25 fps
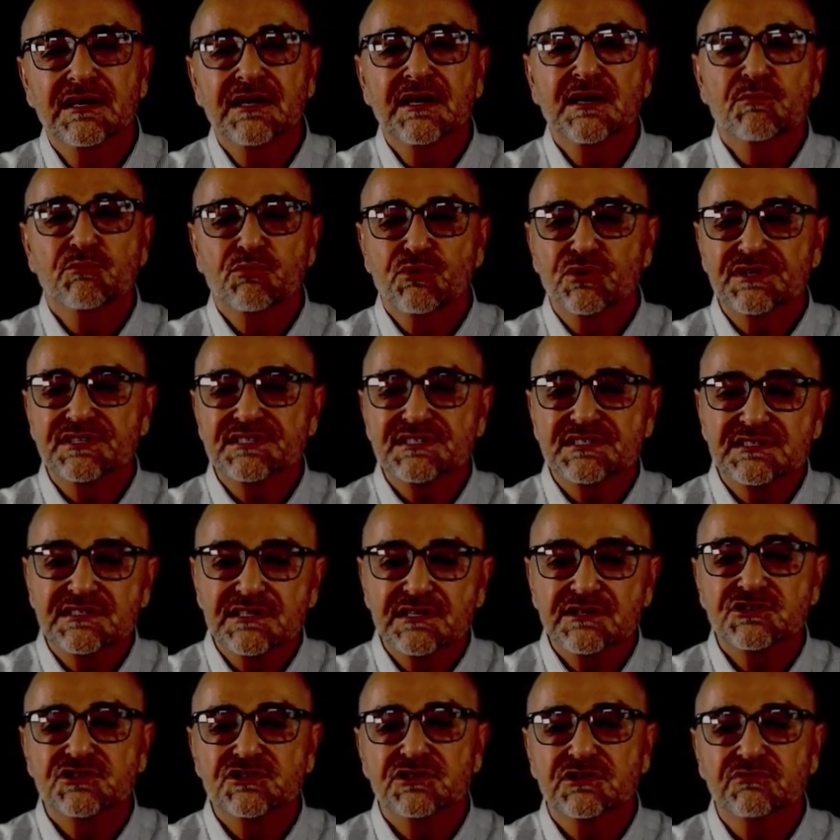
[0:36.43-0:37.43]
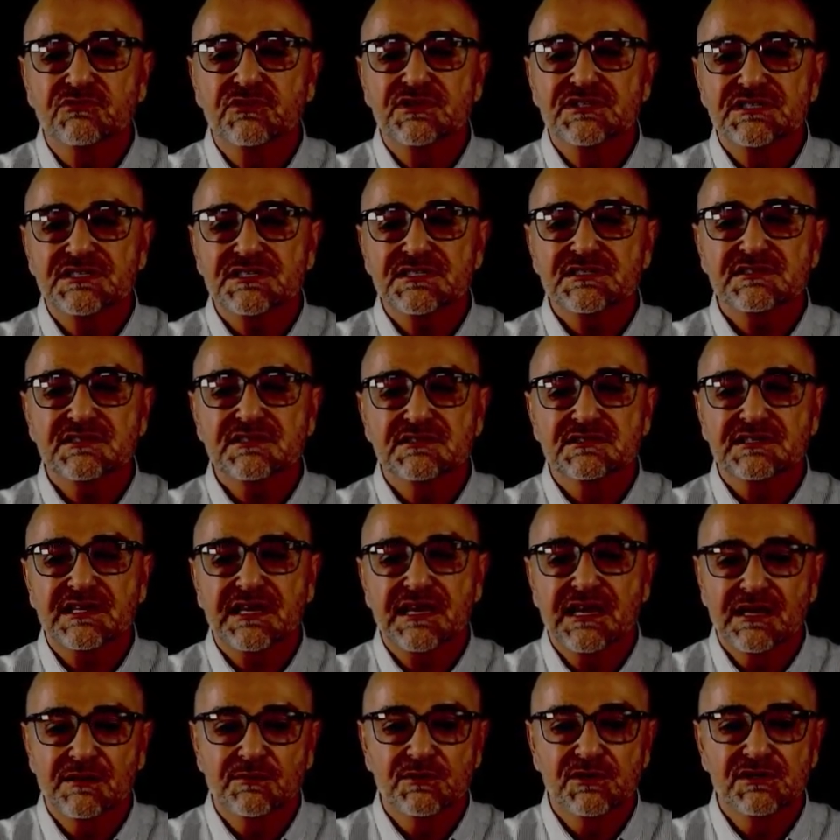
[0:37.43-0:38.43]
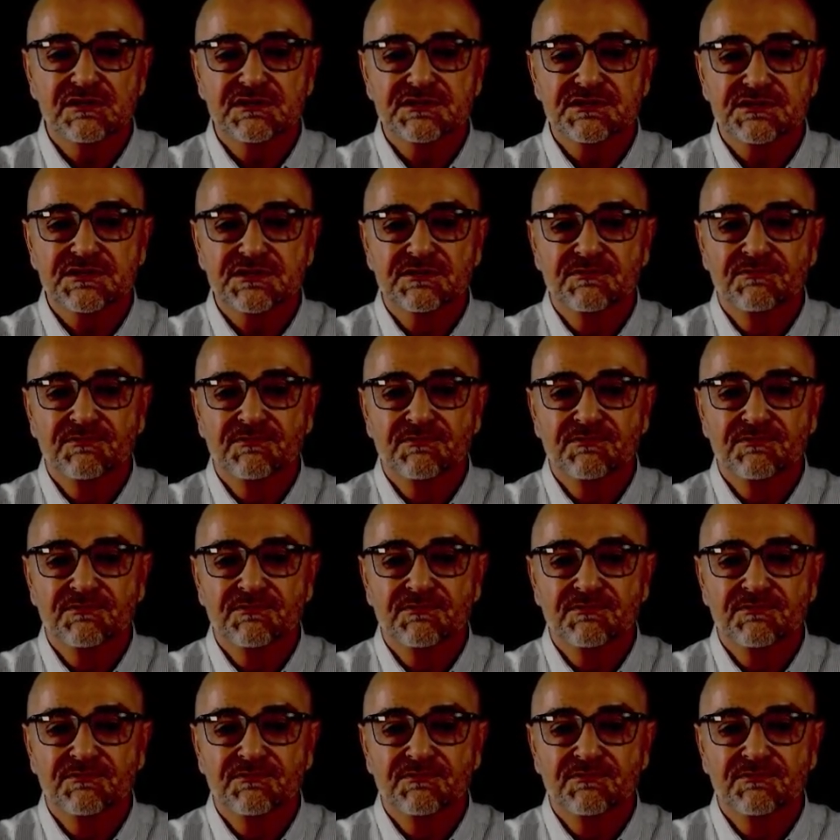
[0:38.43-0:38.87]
precision resistance cables,